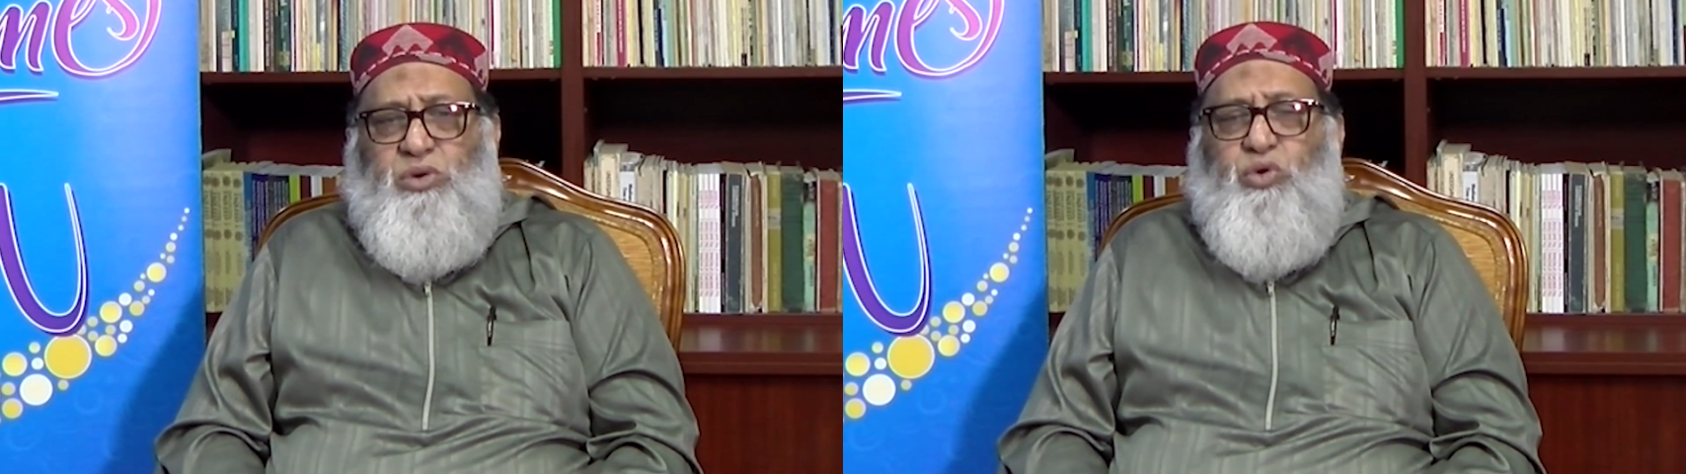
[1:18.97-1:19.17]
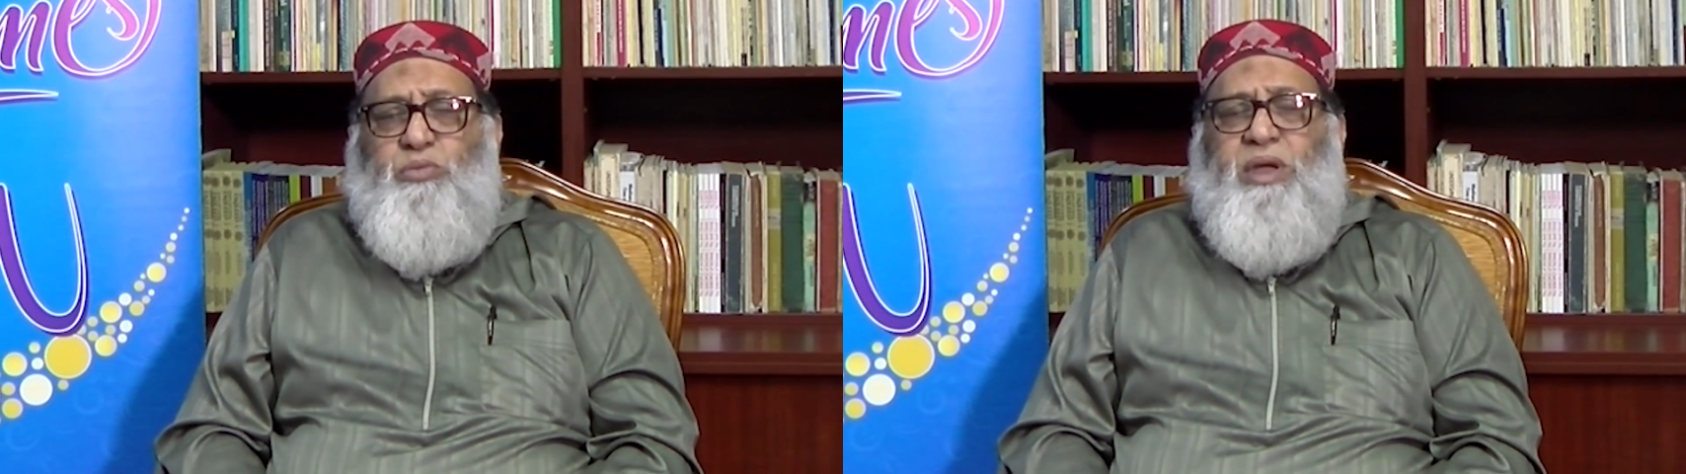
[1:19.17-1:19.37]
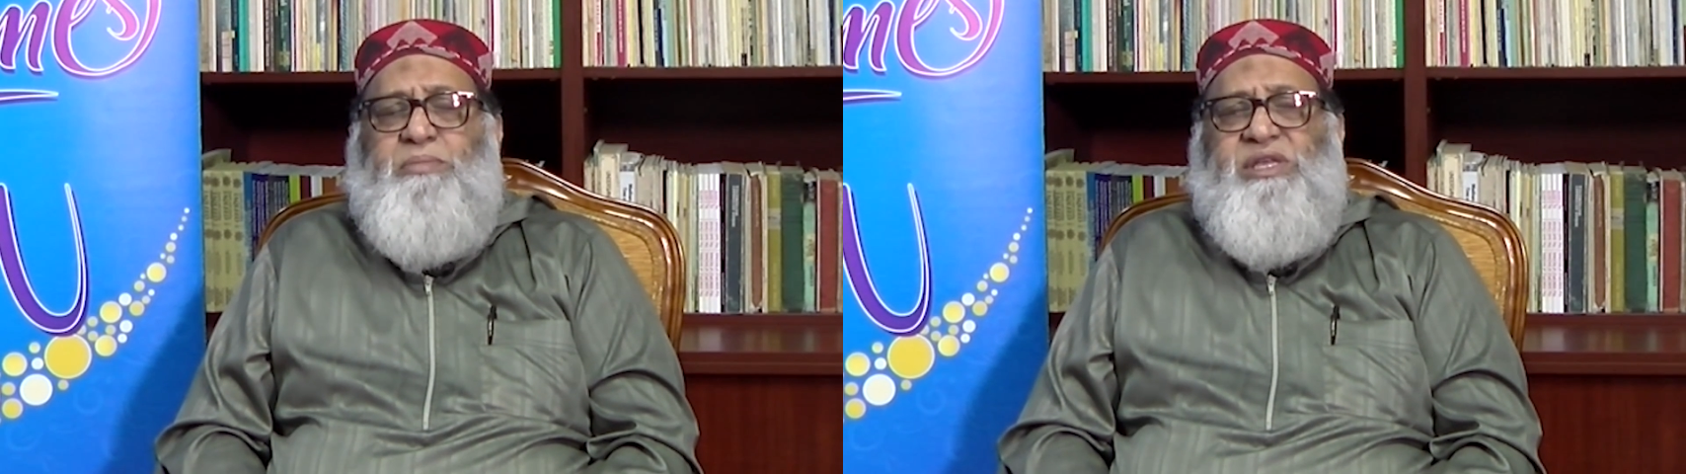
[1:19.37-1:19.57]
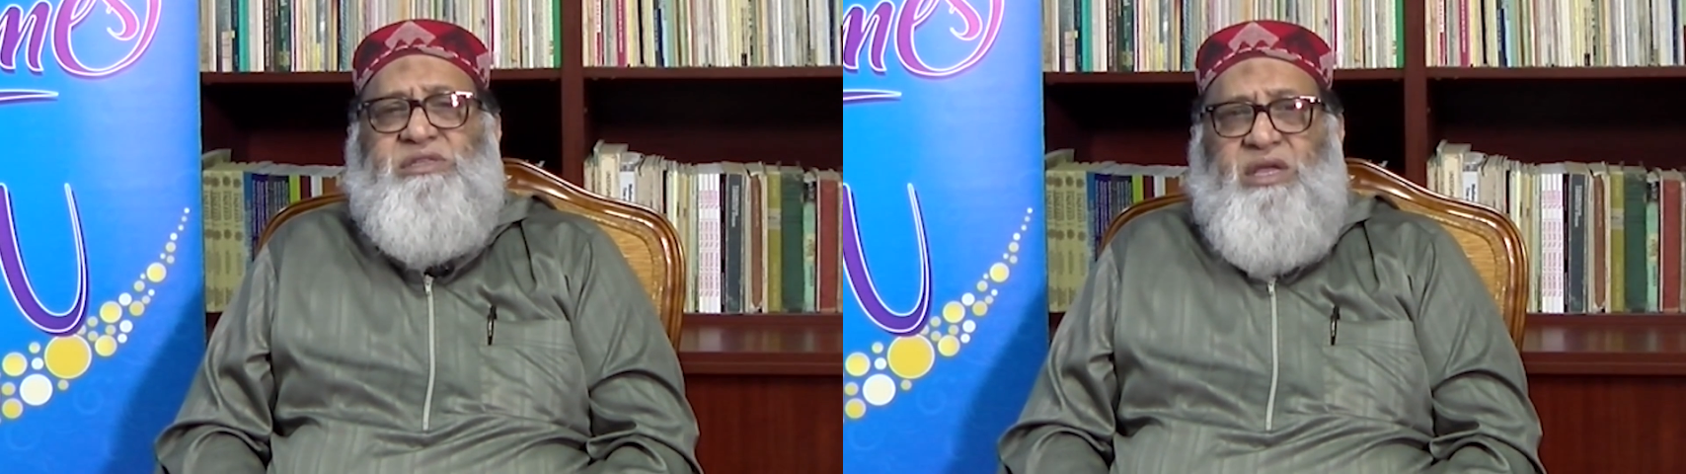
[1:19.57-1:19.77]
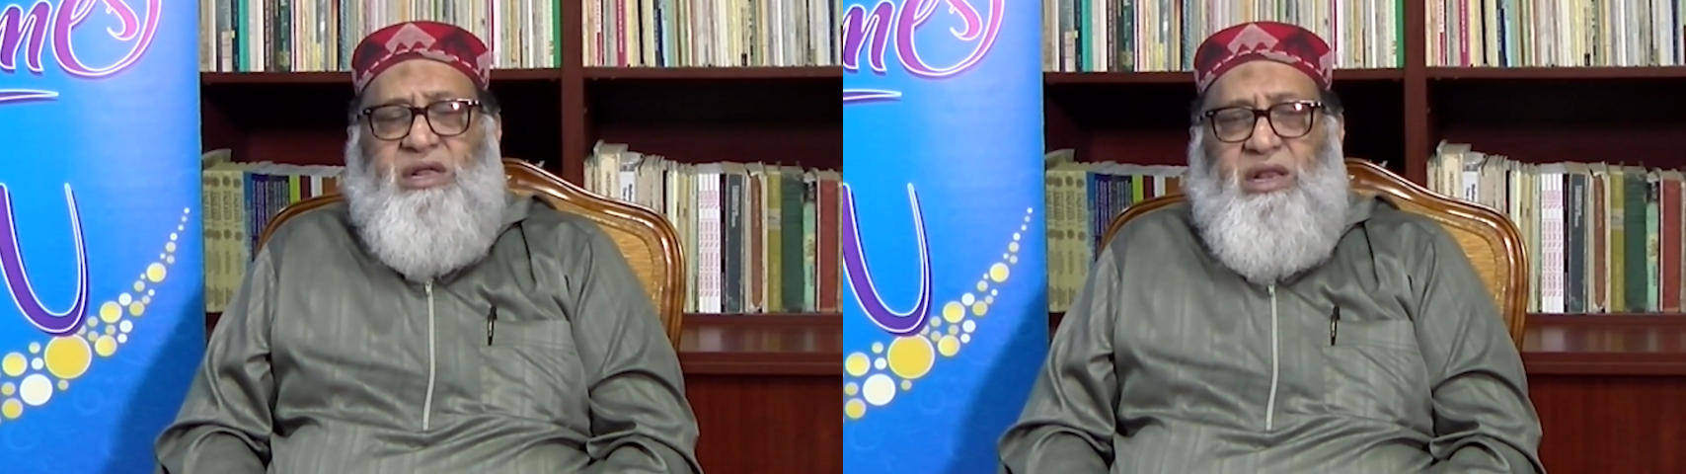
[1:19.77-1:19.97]
who may be
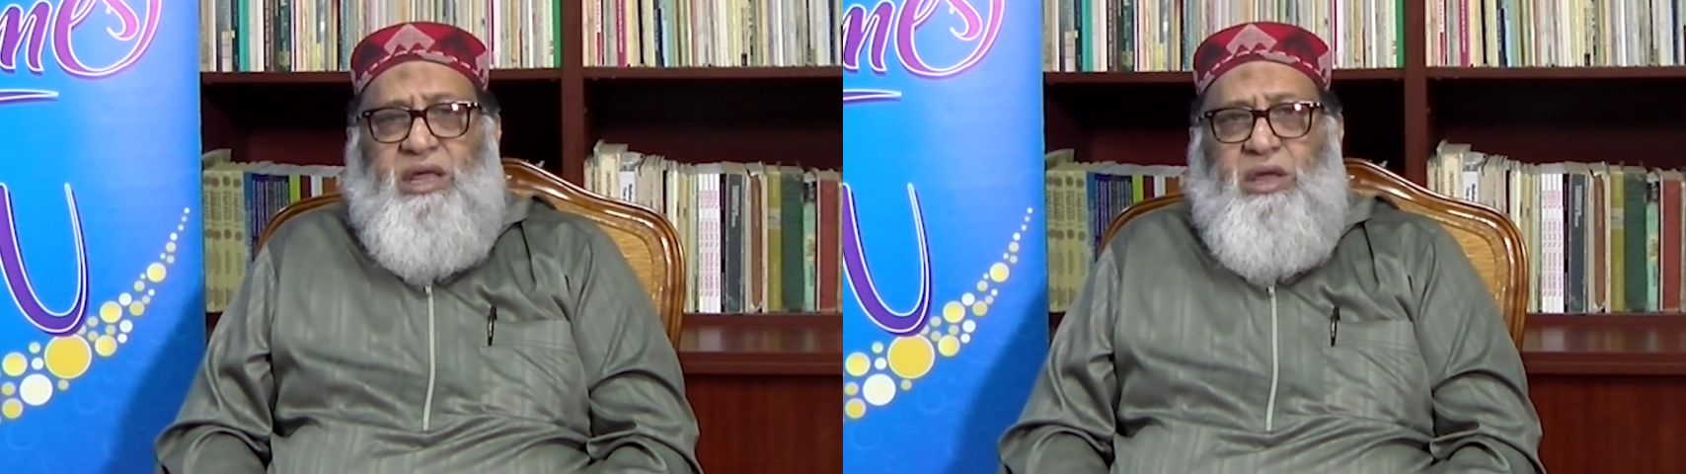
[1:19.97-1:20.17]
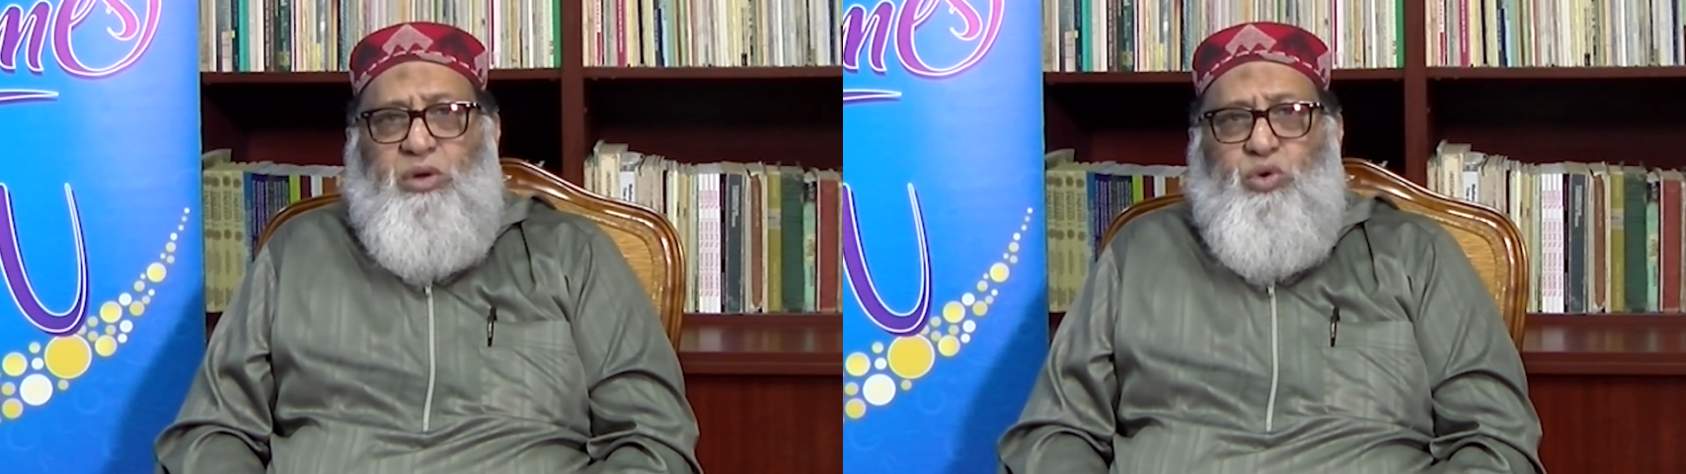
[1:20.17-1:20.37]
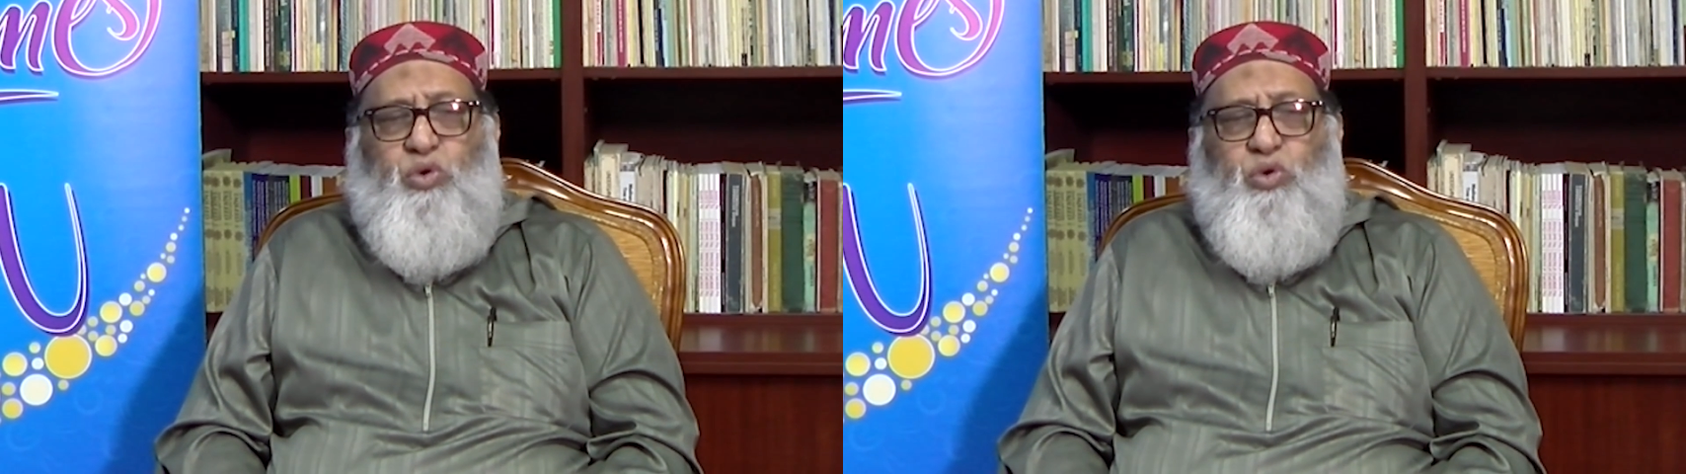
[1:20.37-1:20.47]
sickly,